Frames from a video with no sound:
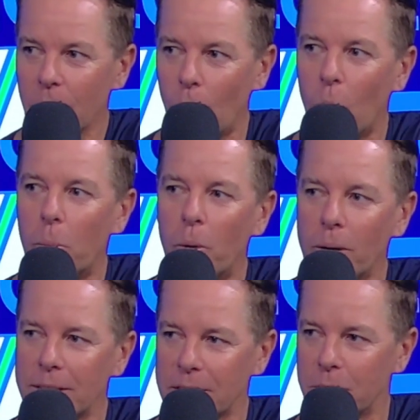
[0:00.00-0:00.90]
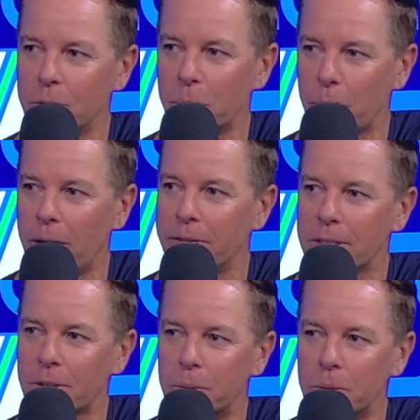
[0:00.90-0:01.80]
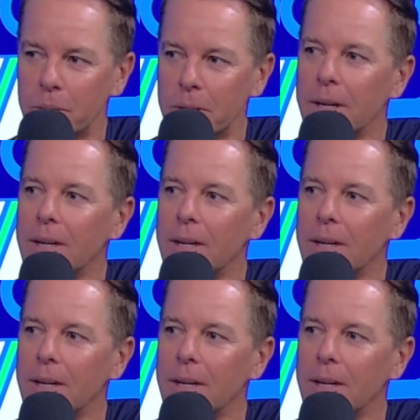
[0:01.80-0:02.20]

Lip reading: all-boys exclusive private school,